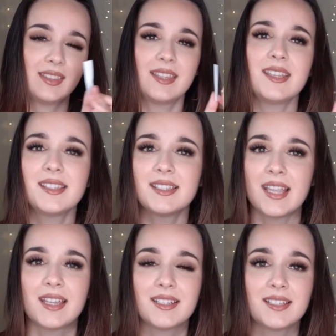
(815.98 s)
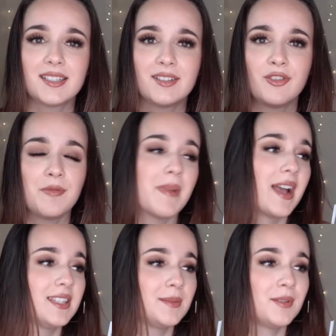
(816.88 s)
This scent
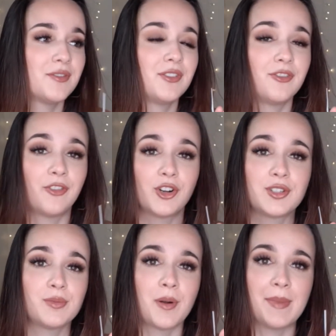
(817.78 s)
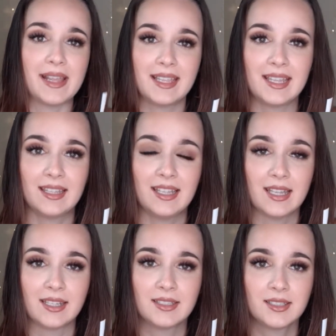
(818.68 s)
reminds me of the first one by
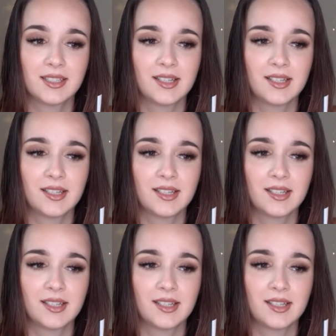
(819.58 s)
Kilian.